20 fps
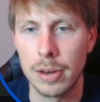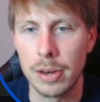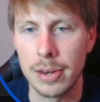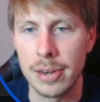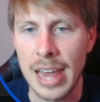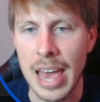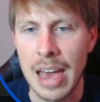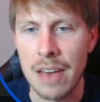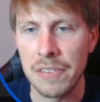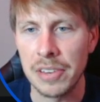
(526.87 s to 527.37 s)

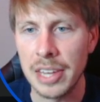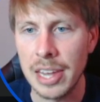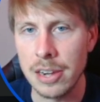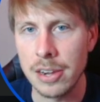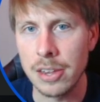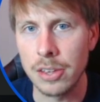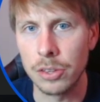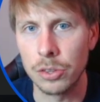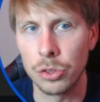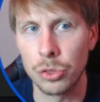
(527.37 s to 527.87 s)

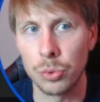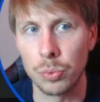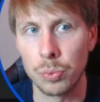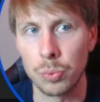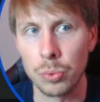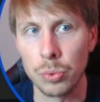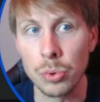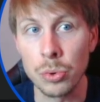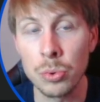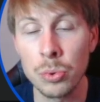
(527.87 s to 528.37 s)
navigating
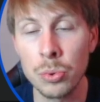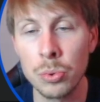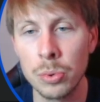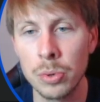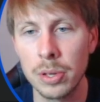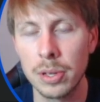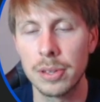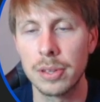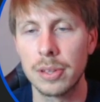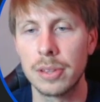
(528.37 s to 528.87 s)

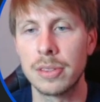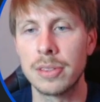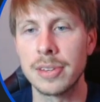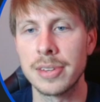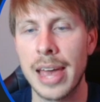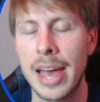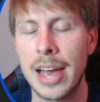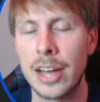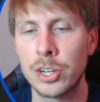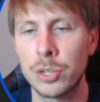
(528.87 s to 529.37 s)
through the
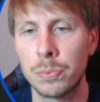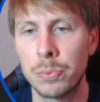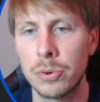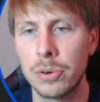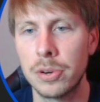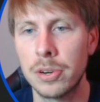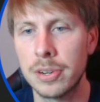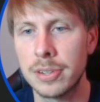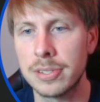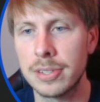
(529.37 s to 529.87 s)

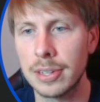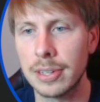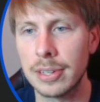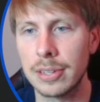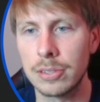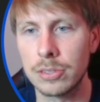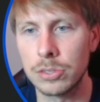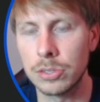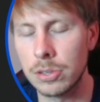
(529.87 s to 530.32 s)
dashboard to,